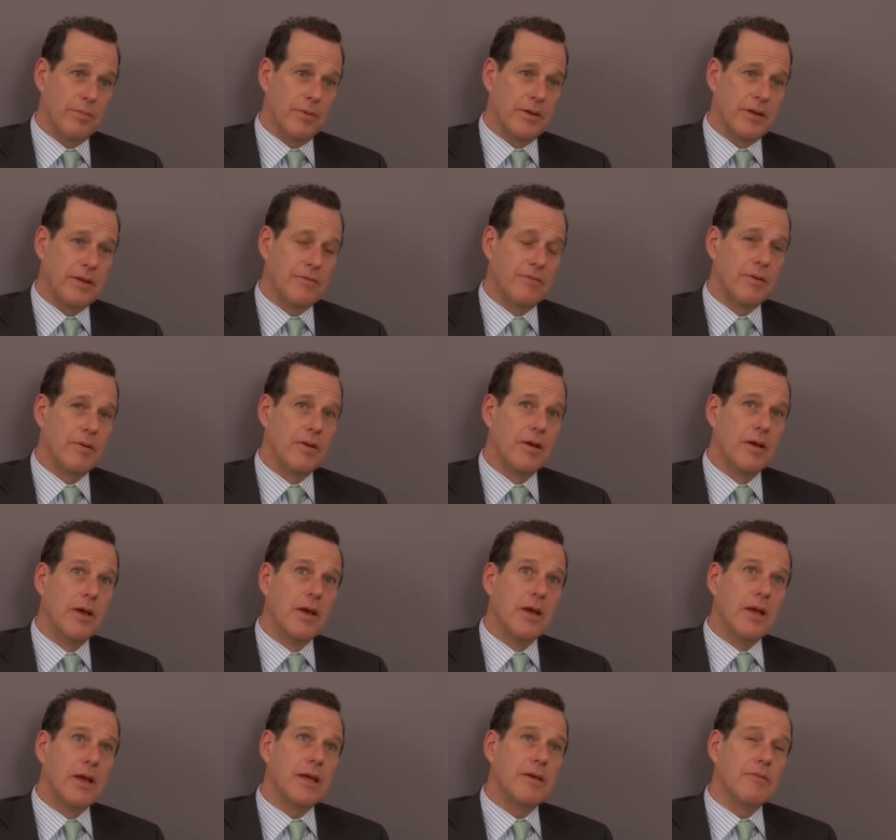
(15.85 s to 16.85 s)
But even
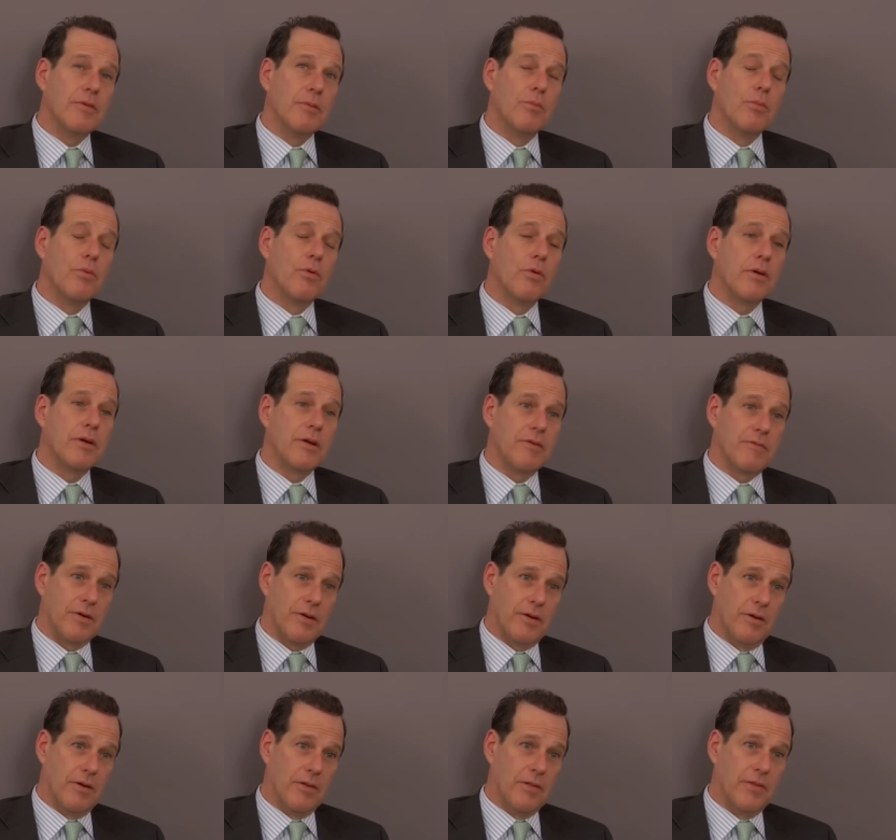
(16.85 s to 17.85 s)
more
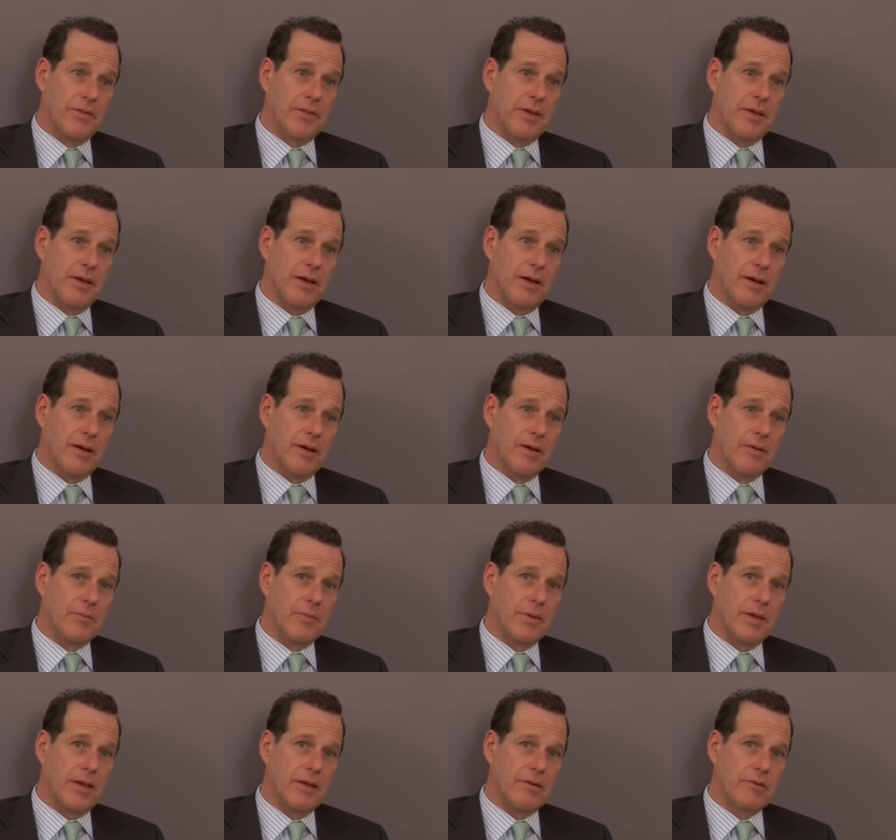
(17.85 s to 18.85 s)
difficult,
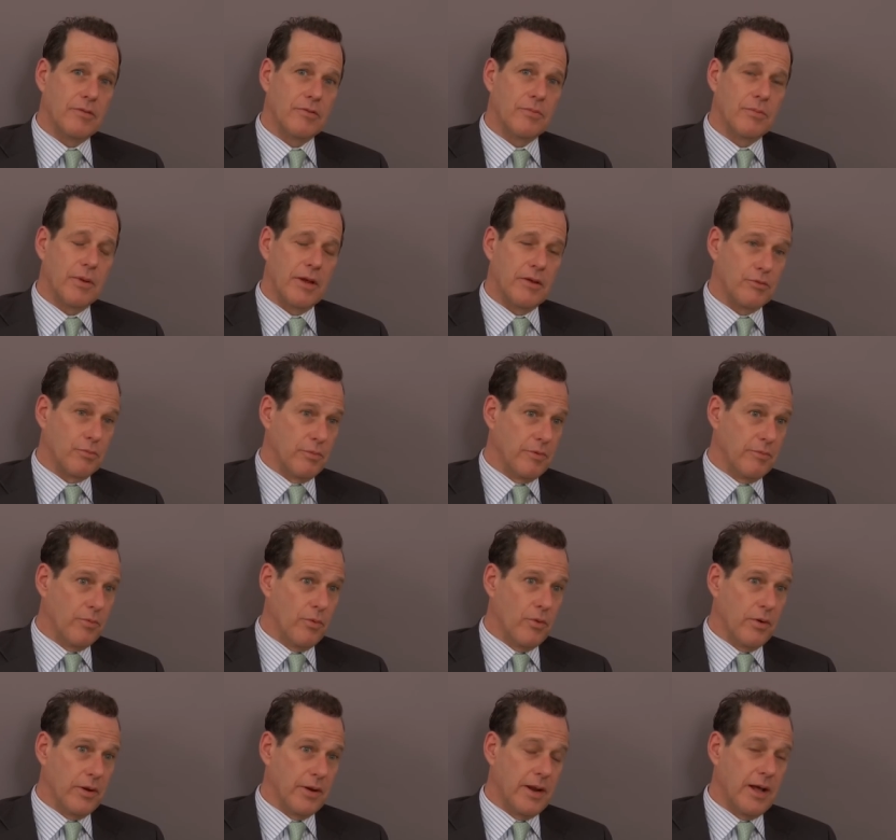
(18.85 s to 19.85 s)
as we
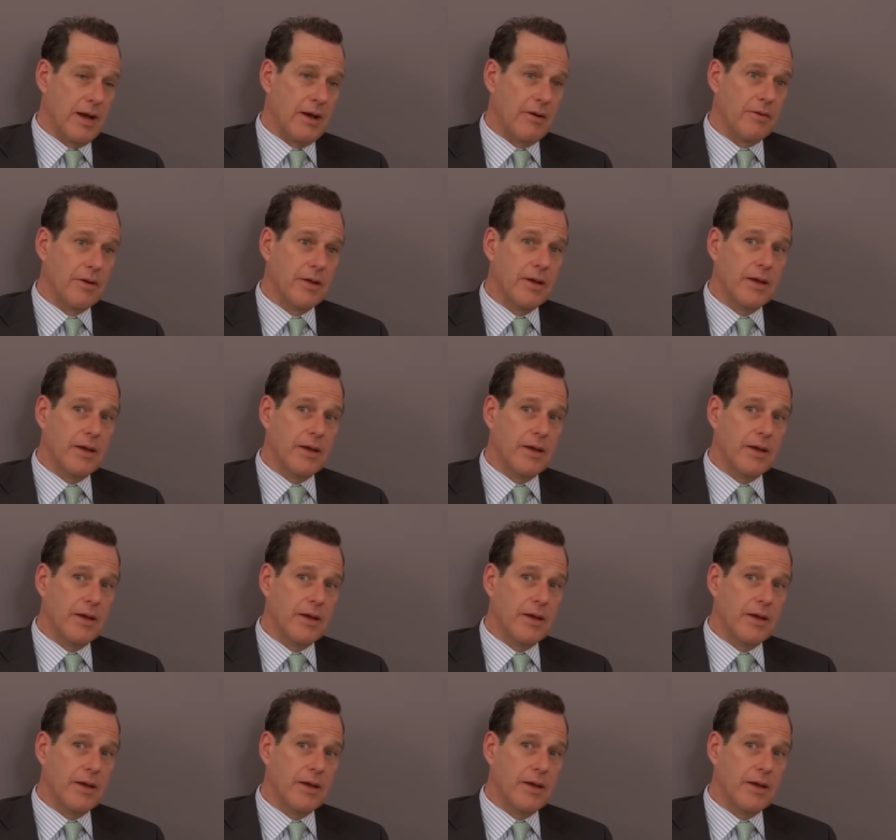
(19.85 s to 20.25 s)
pointed out,